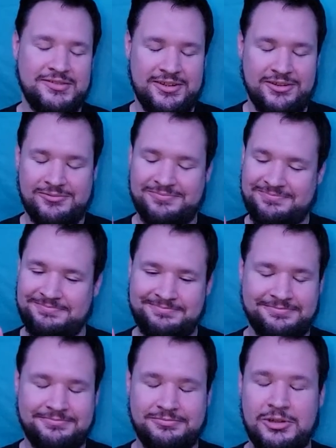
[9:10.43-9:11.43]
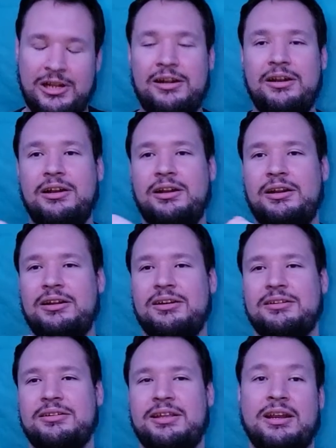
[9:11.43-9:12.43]
So
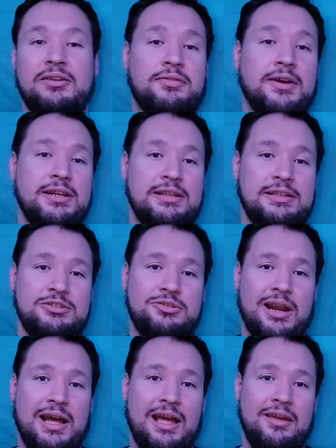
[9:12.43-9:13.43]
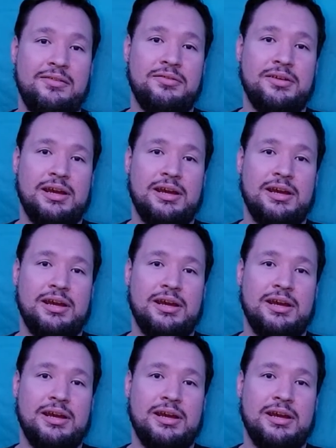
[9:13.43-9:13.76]
then I finally drive.